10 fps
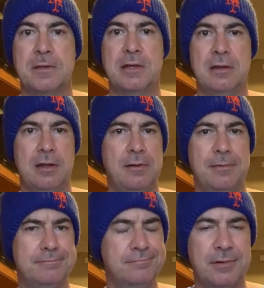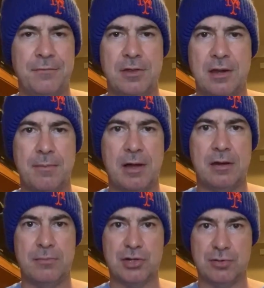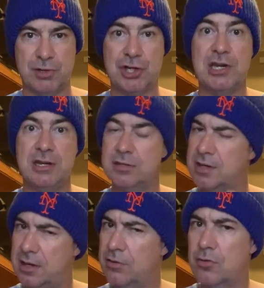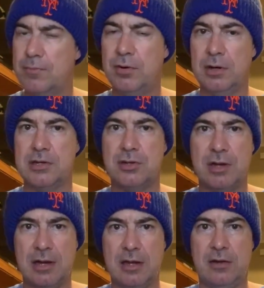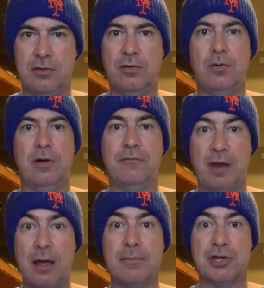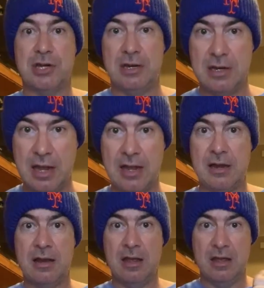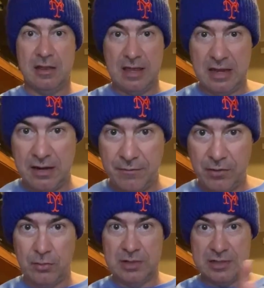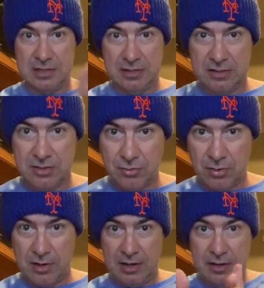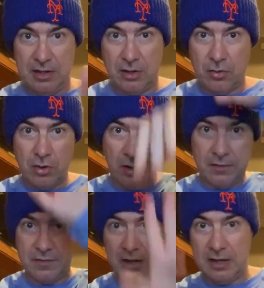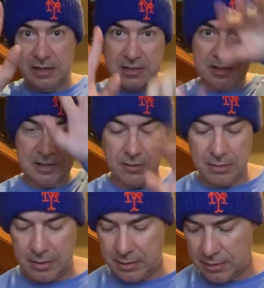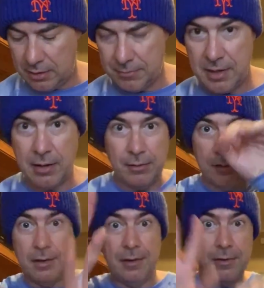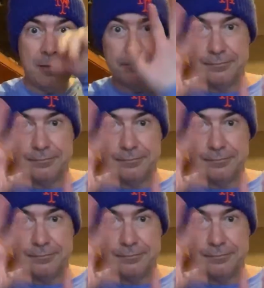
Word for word: And if you think about it, machines, again, through pulleys, you can get into a fly machine and the influences are in the across, not necessarily the up-down, like that.